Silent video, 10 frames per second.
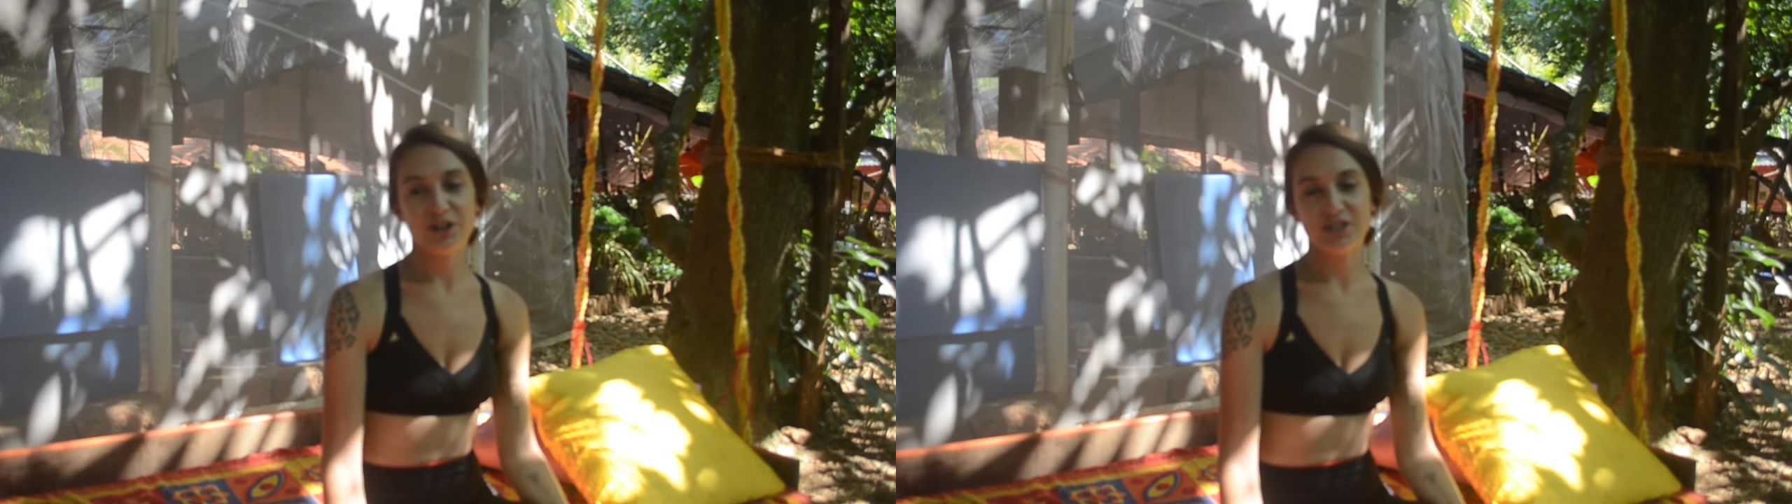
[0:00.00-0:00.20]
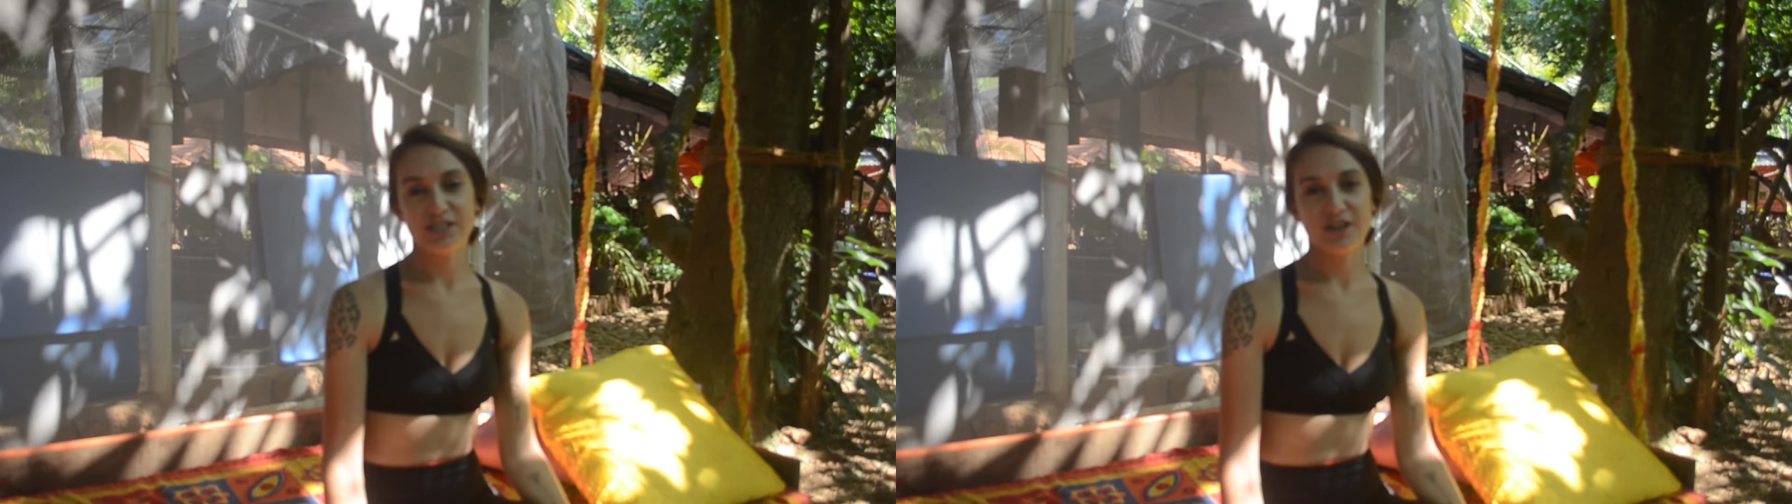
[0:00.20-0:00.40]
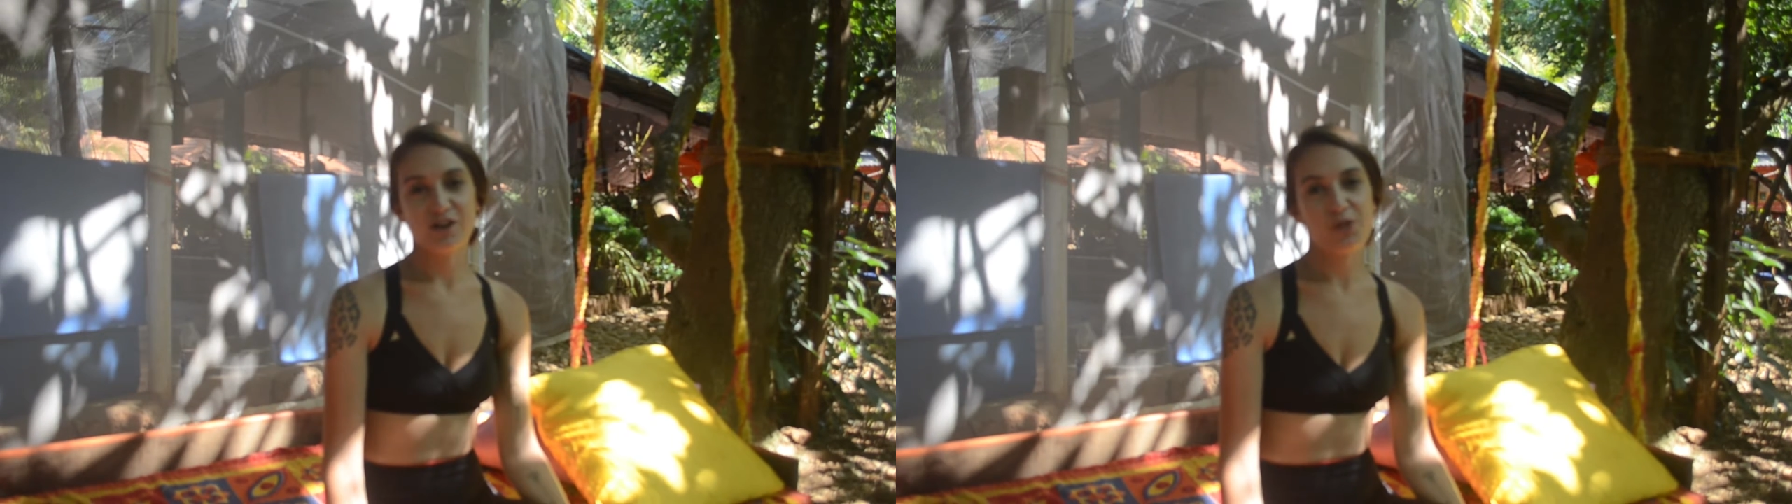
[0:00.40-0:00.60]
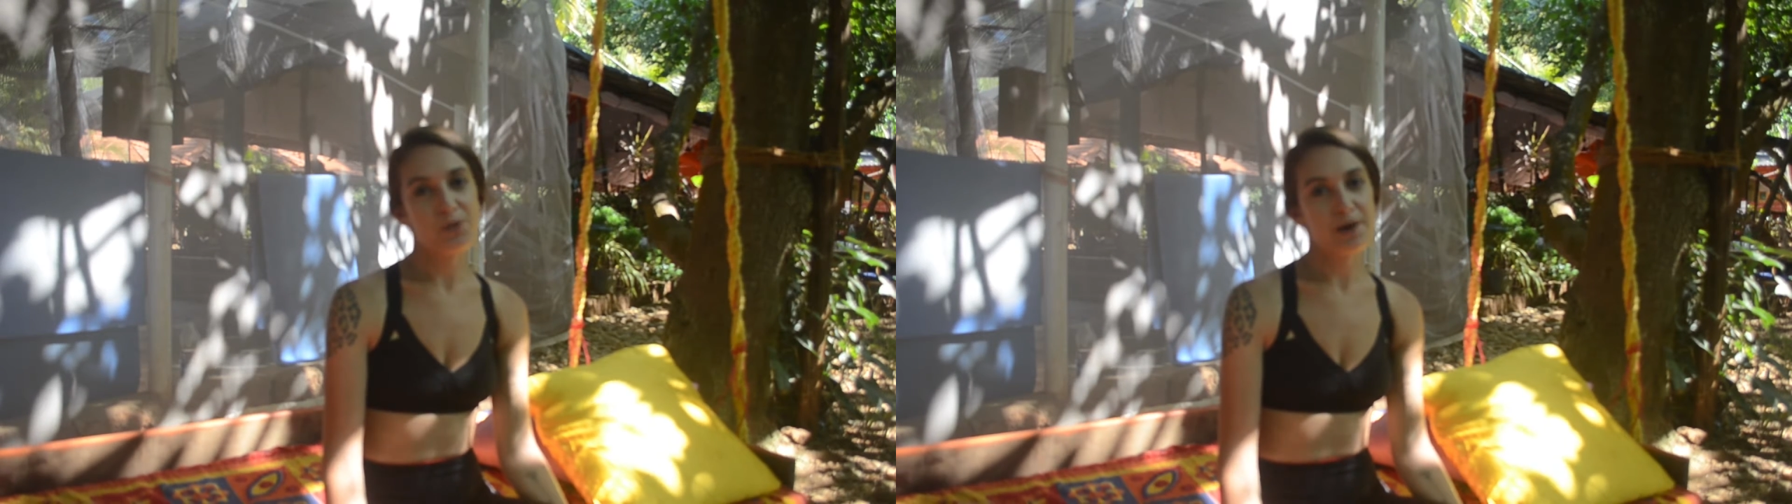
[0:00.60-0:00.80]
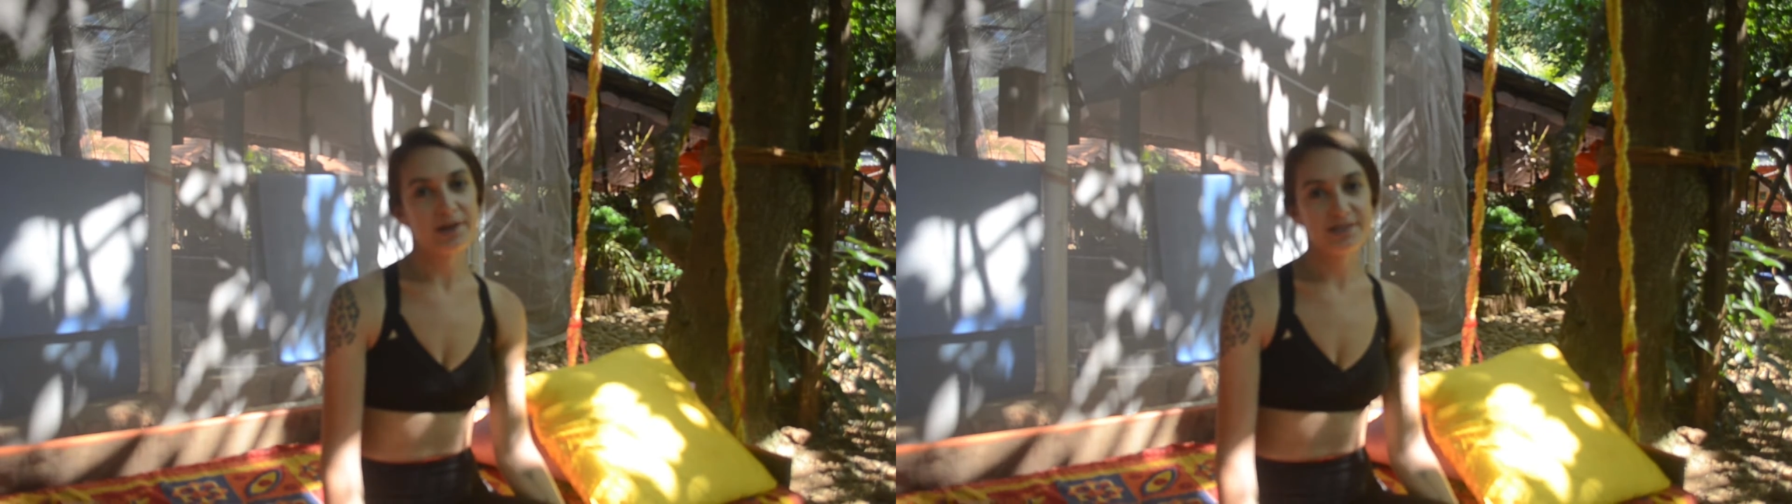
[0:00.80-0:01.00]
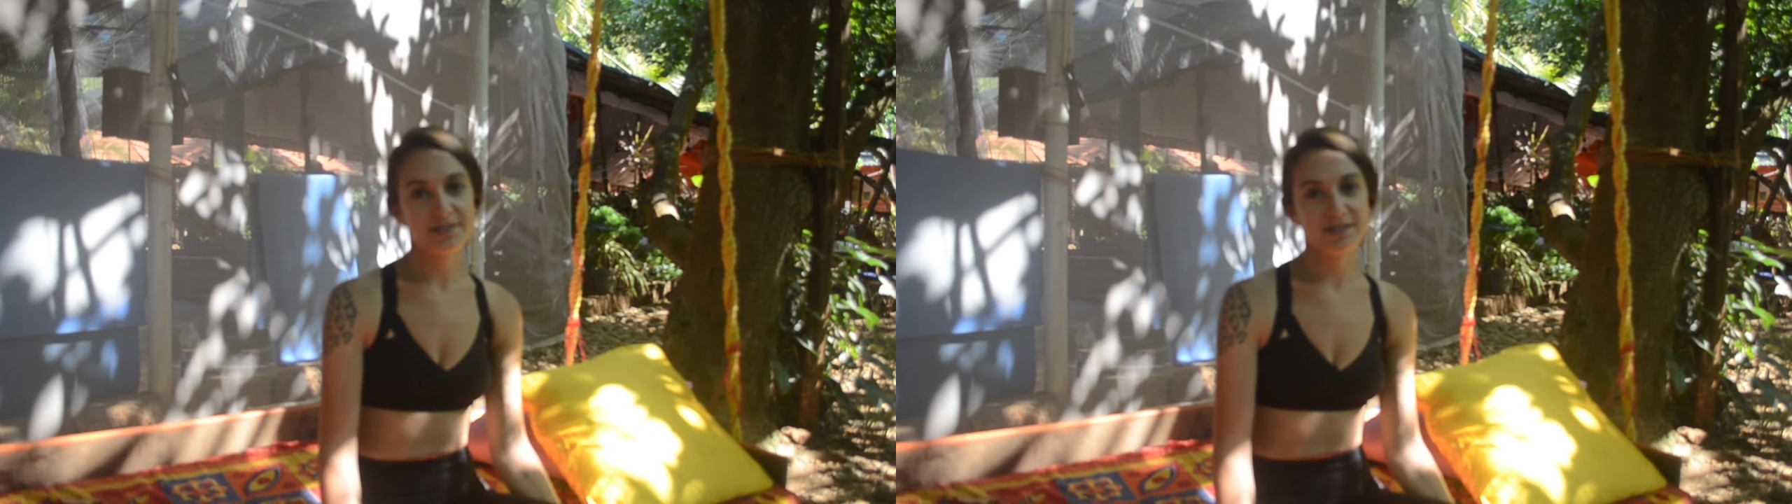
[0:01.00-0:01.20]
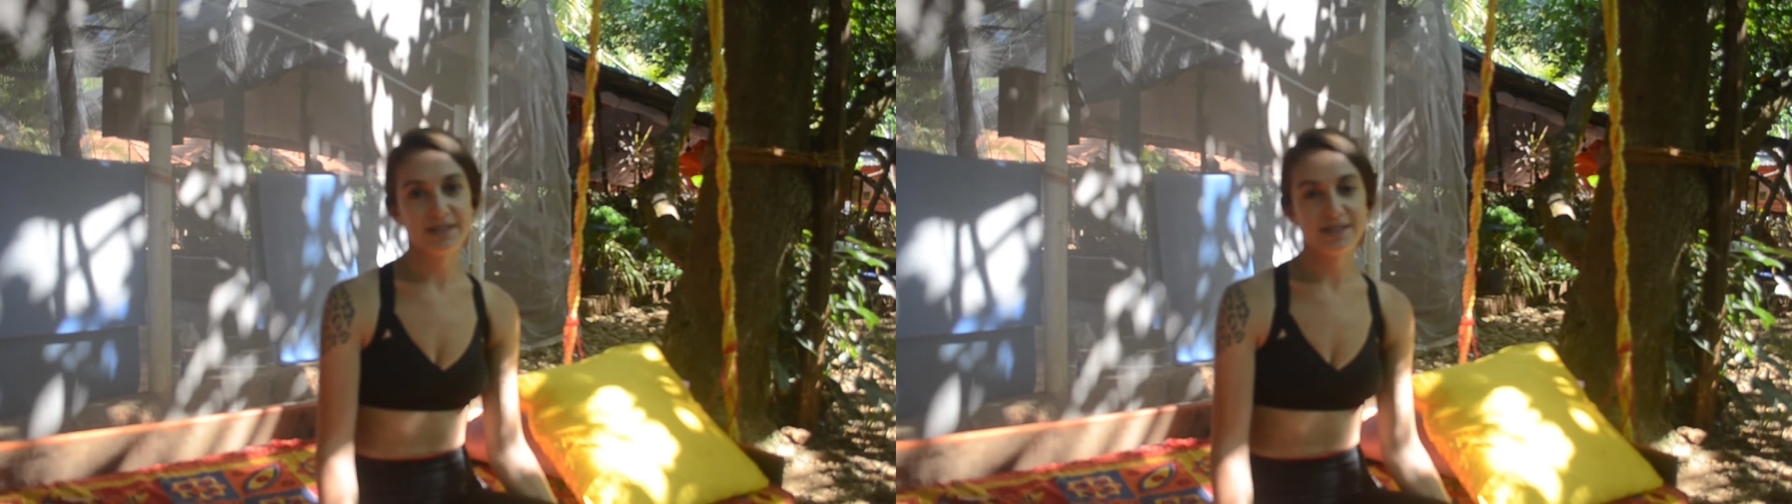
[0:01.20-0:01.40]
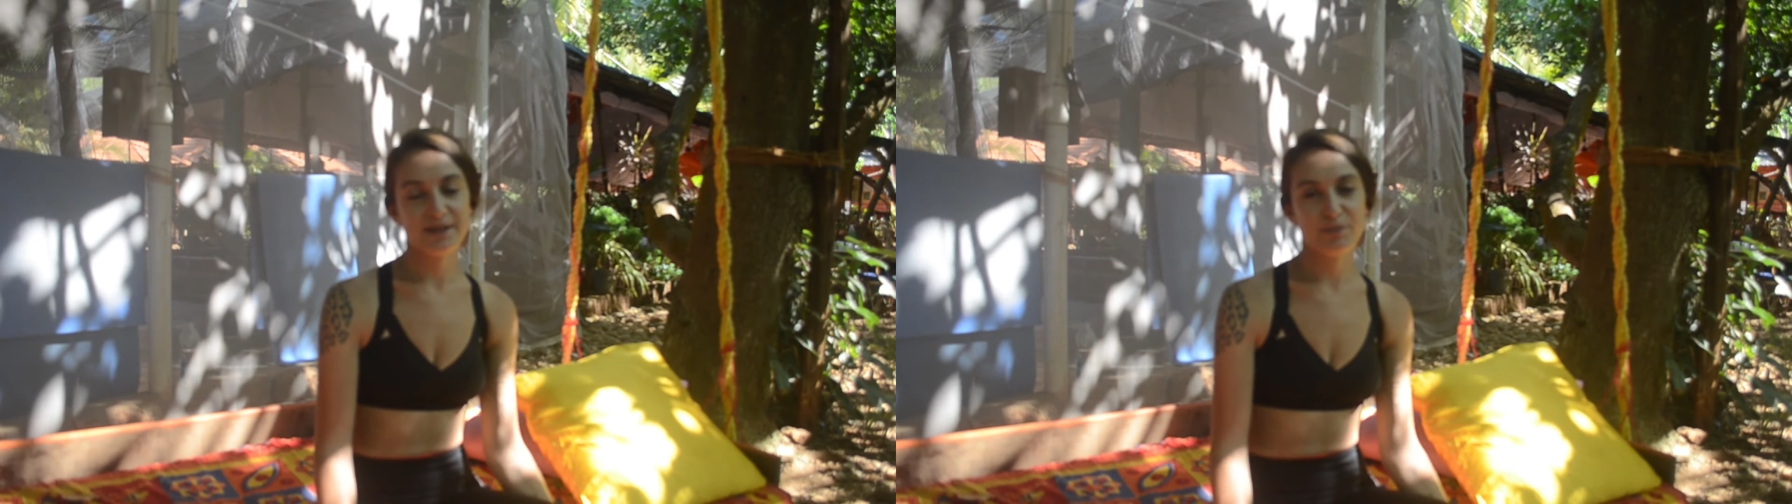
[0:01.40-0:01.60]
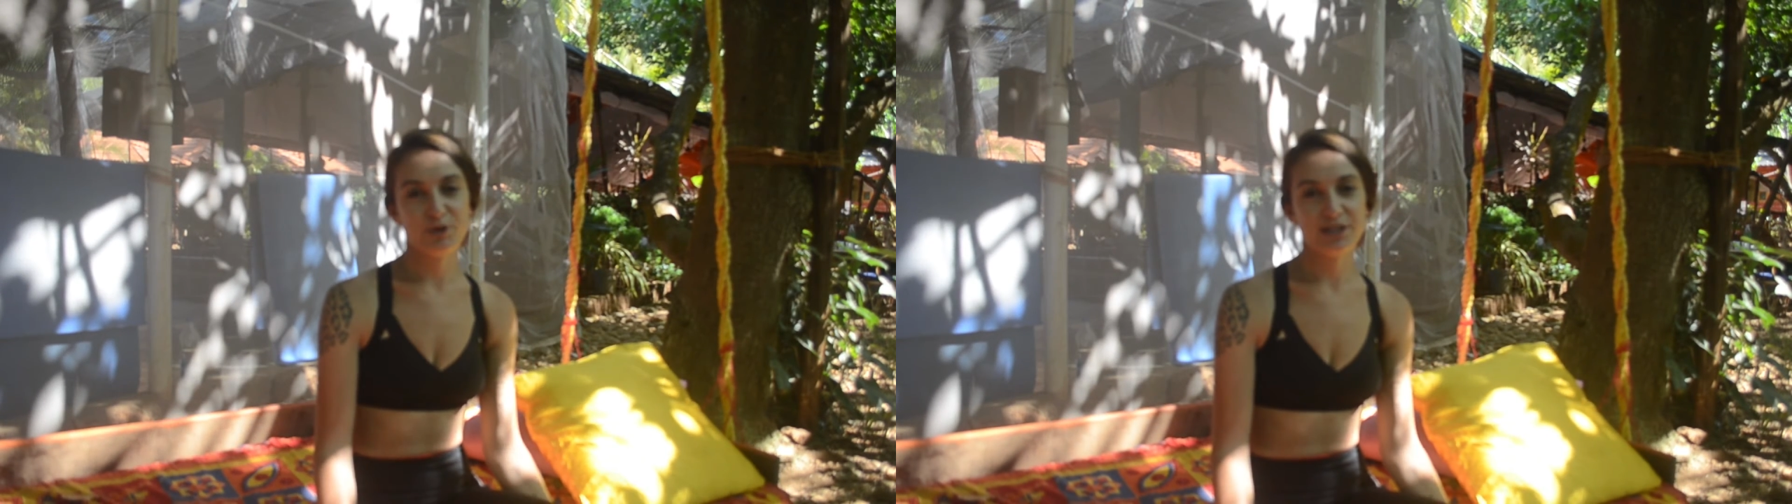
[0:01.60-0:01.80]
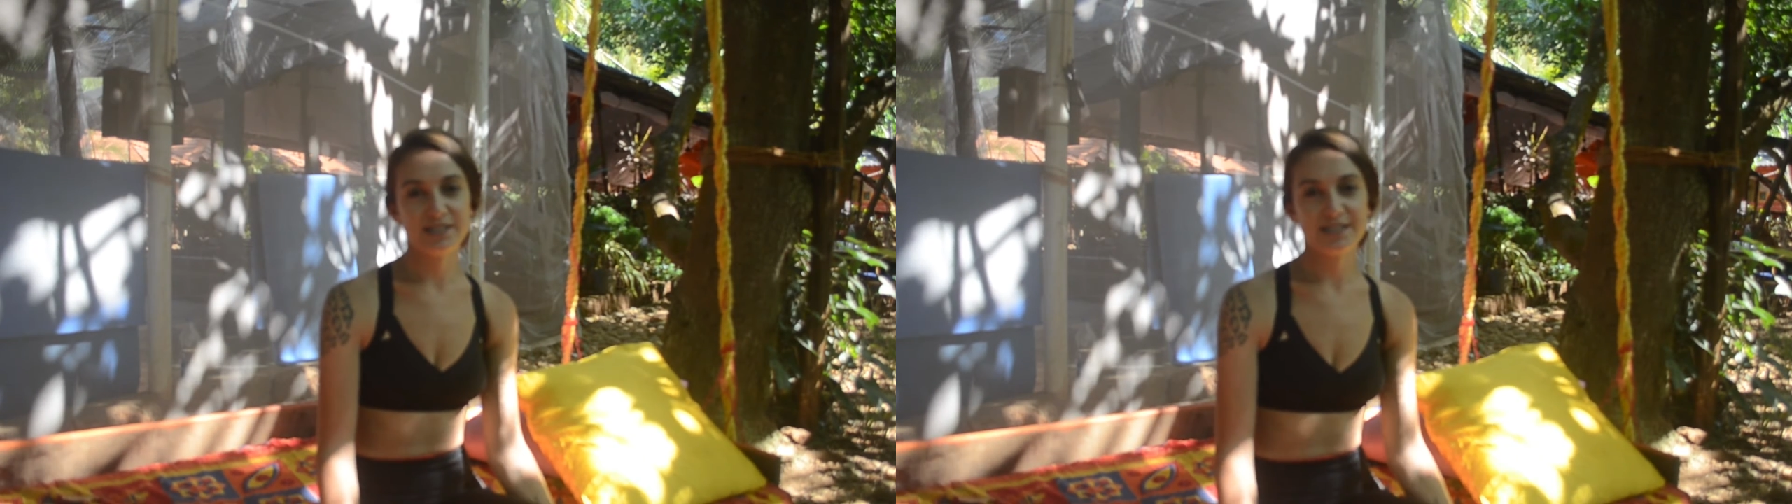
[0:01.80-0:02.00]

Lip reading: could tick all the boxes that Sampoorna